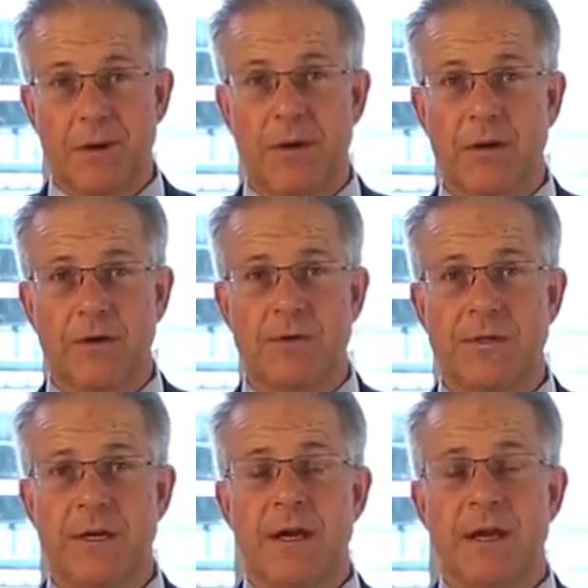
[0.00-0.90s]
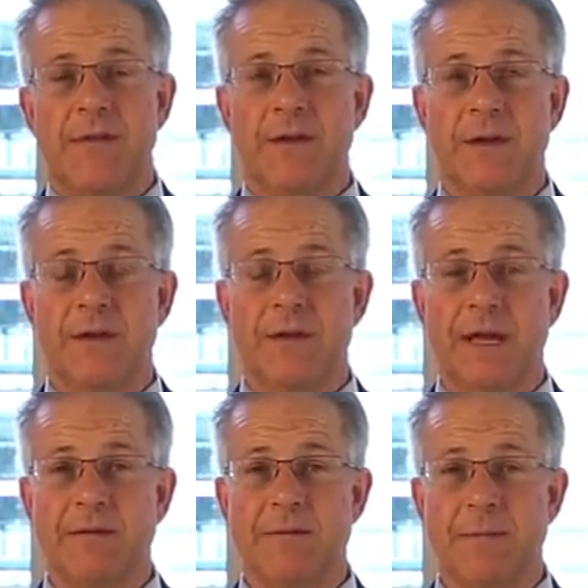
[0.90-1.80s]
particles, and then other
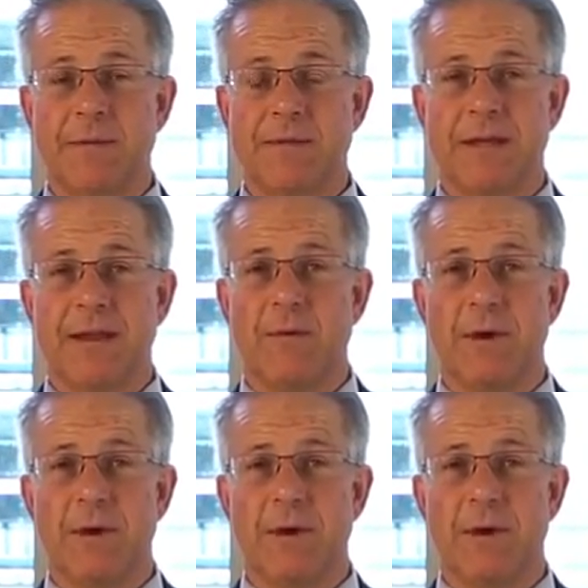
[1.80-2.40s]
times people say they